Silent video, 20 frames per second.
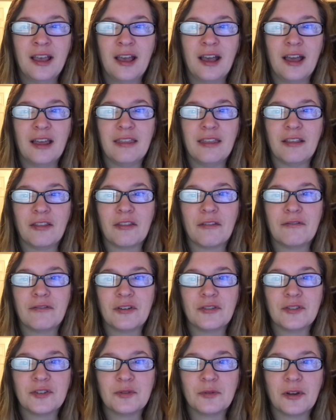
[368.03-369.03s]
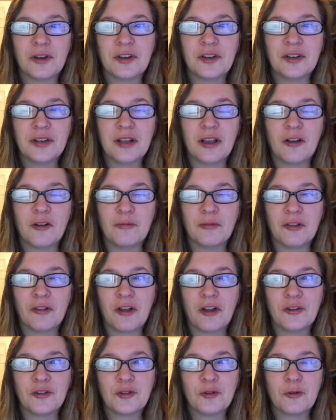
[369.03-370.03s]
I think the first one, the
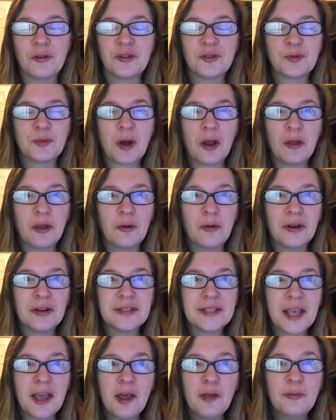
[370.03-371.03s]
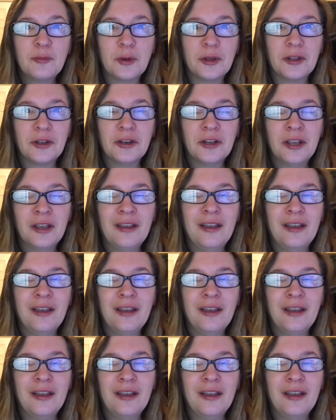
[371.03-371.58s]
larger one, is probably where it's at, but